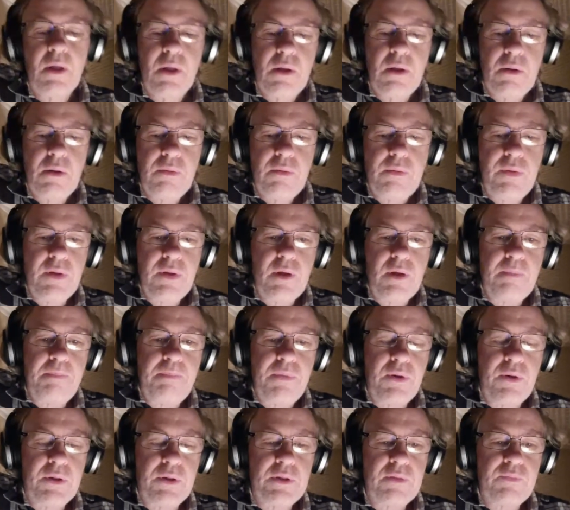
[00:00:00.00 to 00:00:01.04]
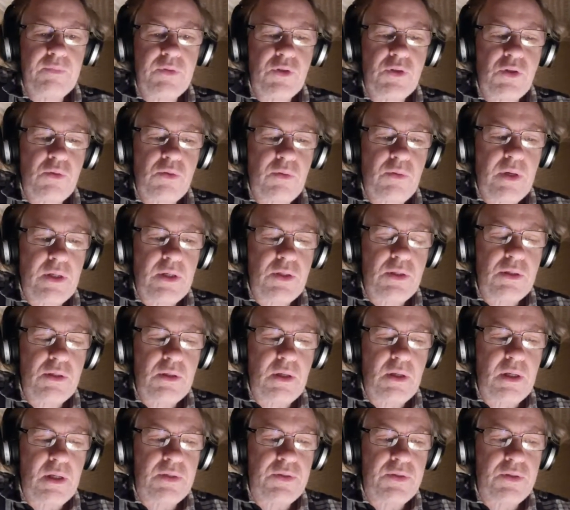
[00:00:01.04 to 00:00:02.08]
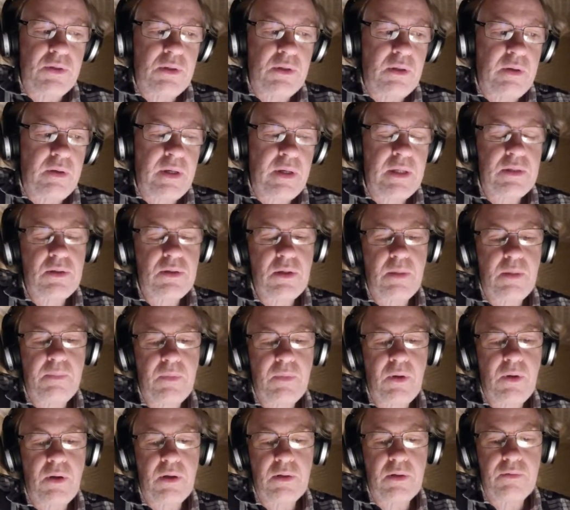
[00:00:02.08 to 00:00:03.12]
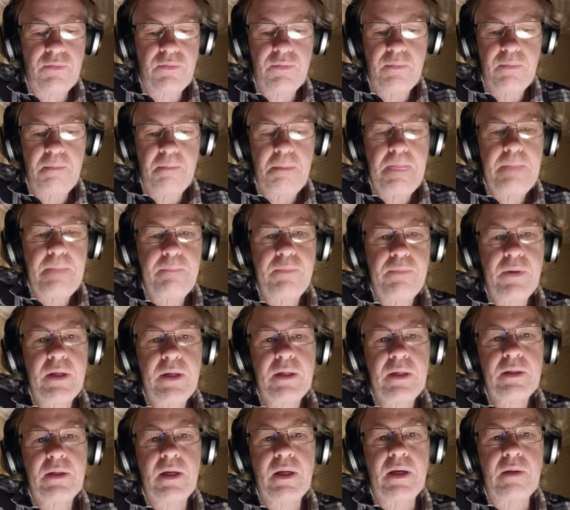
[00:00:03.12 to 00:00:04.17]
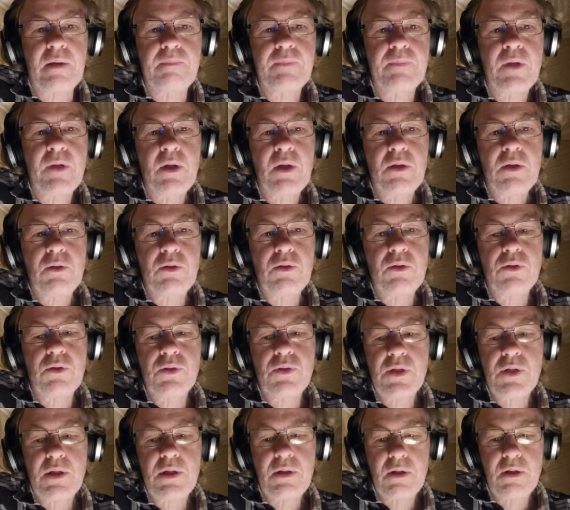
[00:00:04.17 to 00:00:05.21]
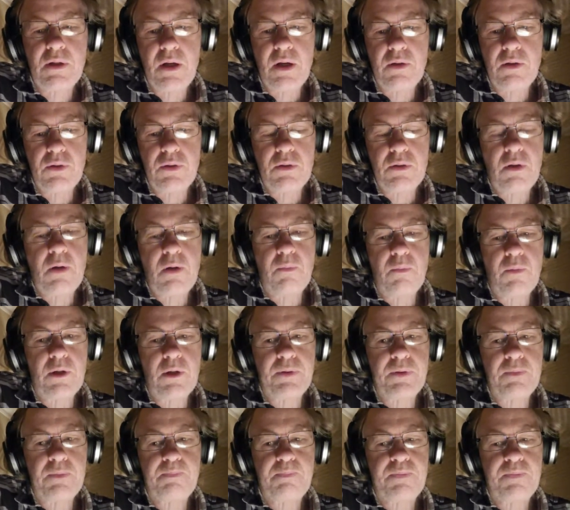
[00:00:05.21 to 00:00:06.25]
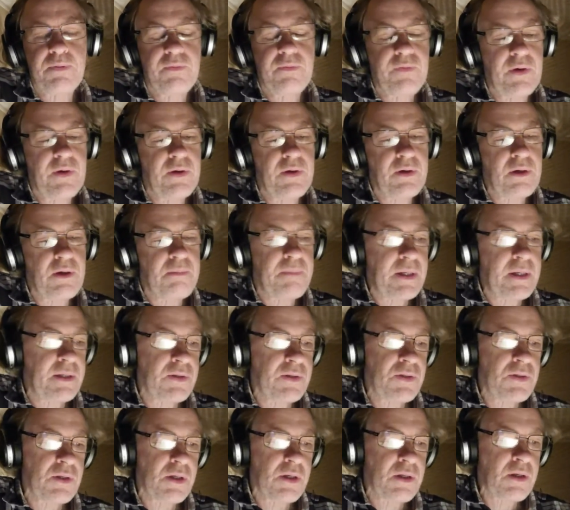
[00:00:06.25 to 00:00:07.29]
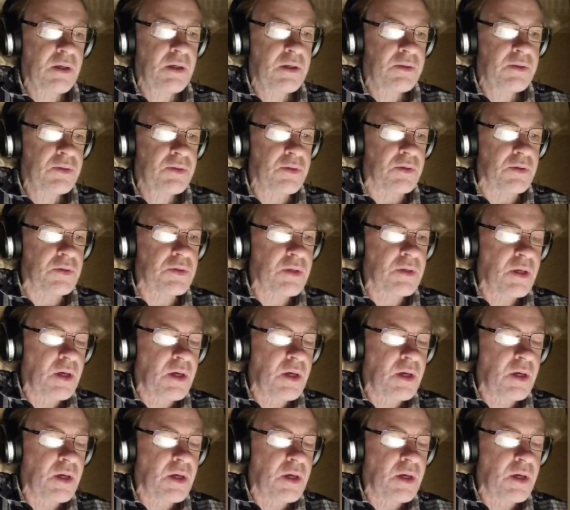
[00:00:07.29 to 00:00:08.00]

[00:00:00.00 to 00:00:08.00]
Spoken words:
the point of distress until you had some kind of breakdown, you said no, you don't want to provoke a mal psychosis.